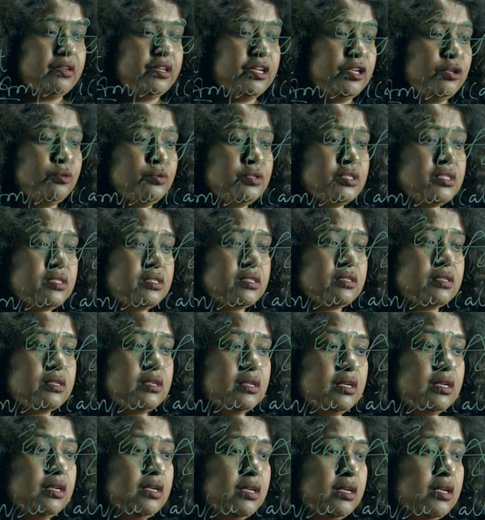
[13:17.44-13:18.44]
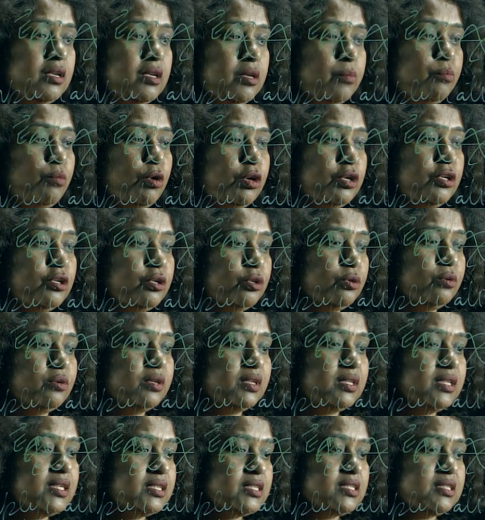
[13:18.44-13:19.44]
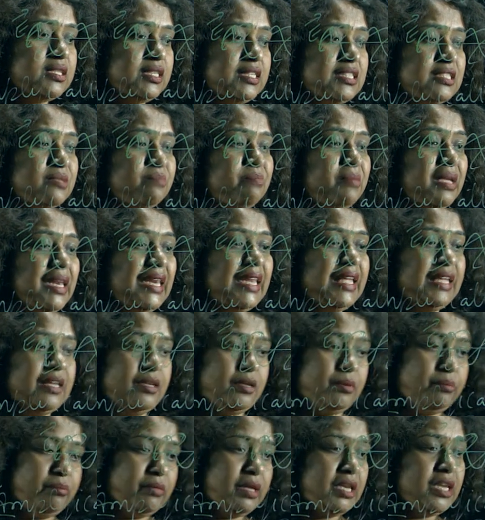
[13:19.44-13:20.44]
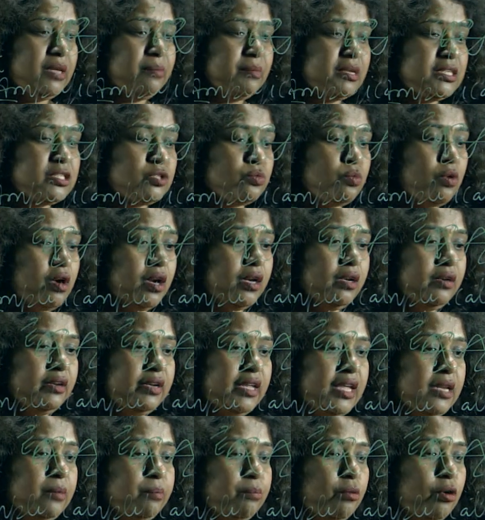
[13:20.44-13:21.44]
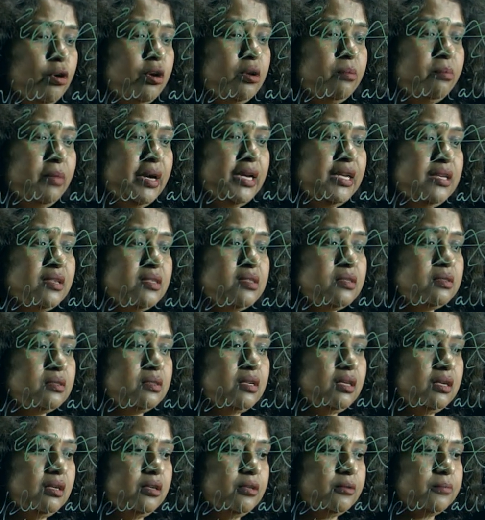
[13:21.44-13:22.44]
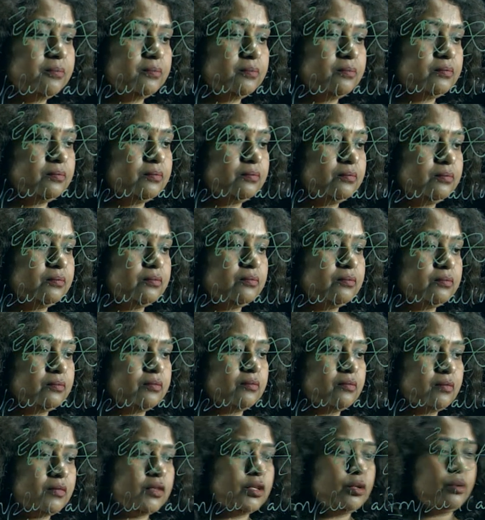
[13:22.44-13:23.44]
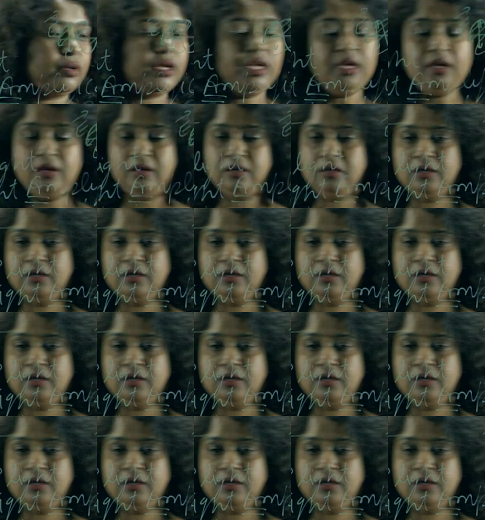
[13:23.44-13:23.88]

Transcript: Can you just ponder over this? It is milli. Milli means what? 10 power minus 3. Okay.